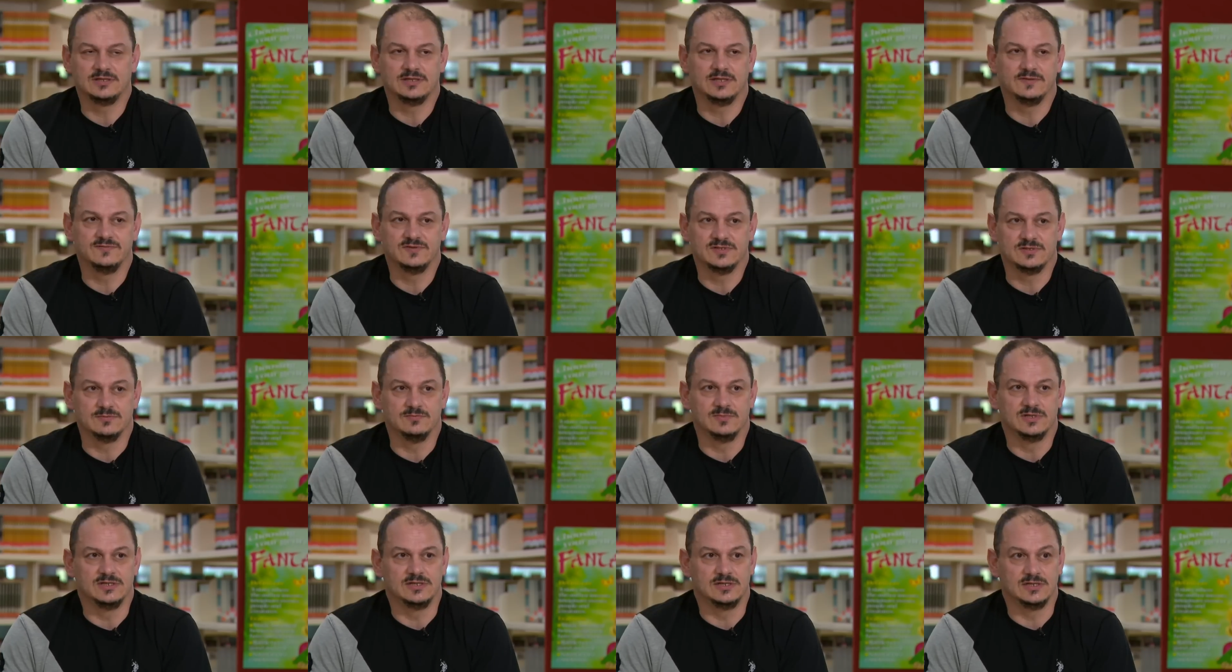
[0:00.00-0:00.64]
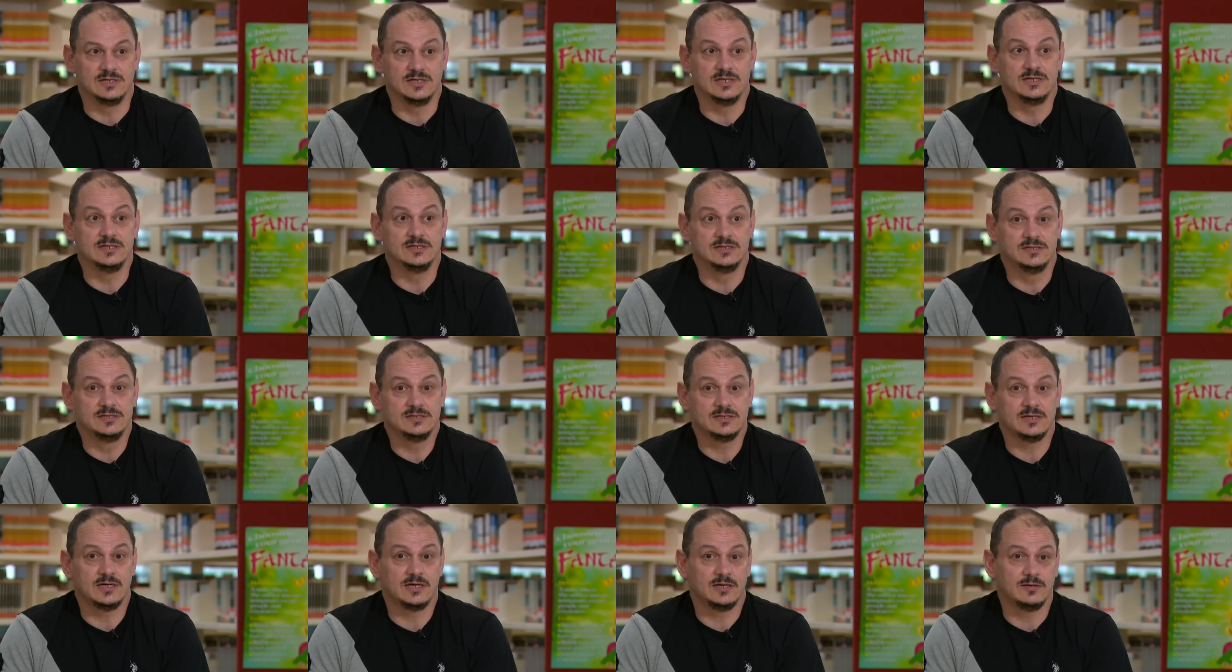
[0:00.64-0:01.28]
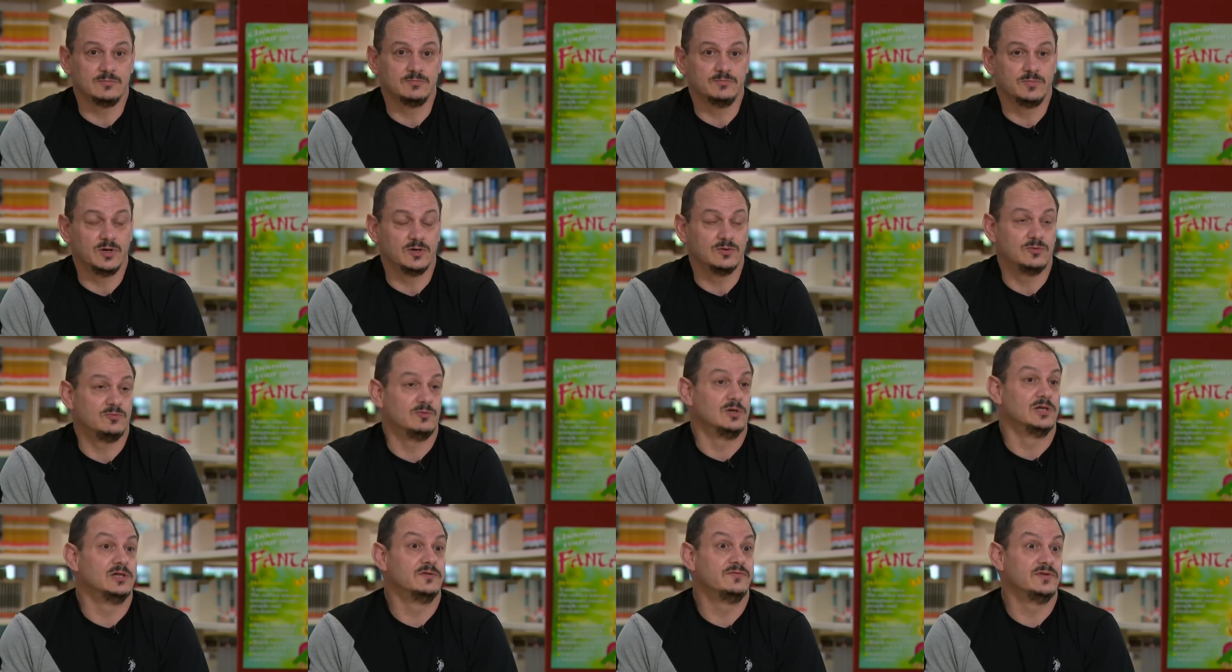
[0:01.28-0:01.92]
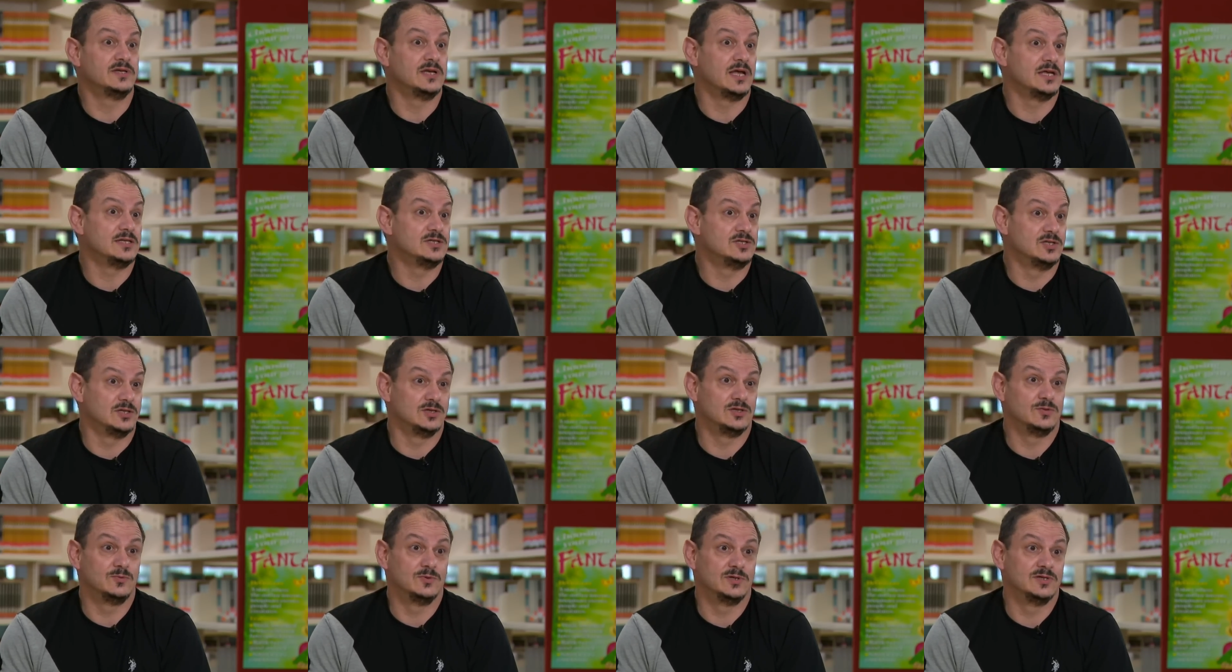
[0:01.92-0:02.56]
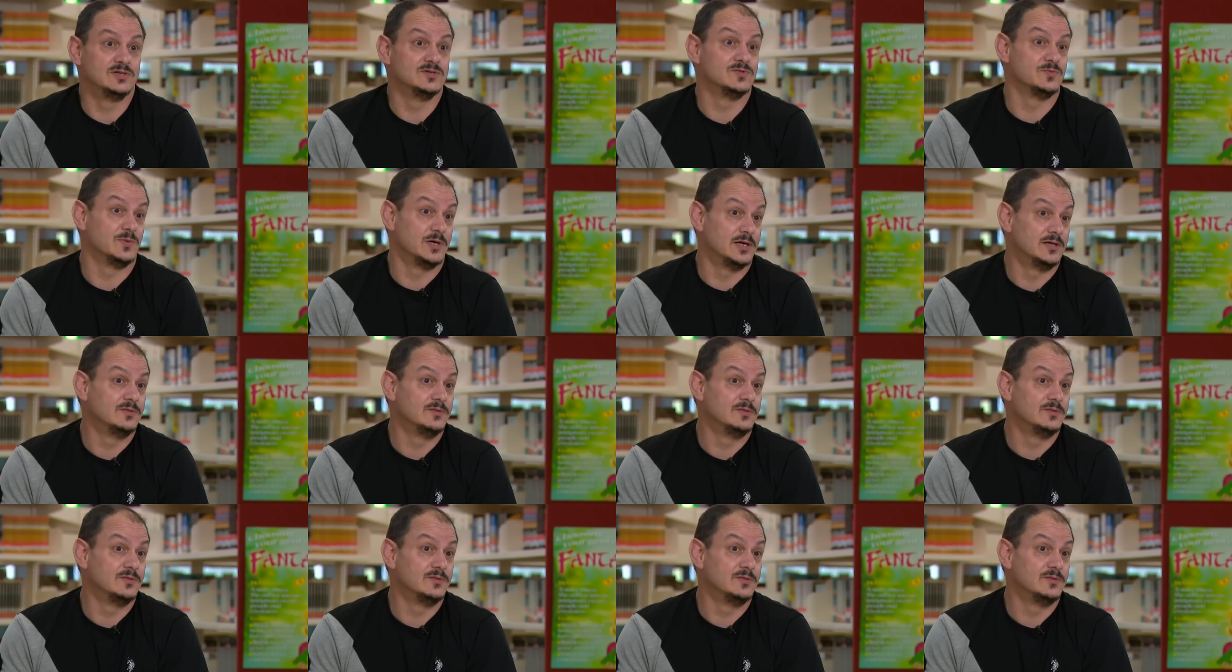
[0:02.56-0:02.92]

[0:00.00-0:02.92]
that they've submitted is um, both relevant and genuine as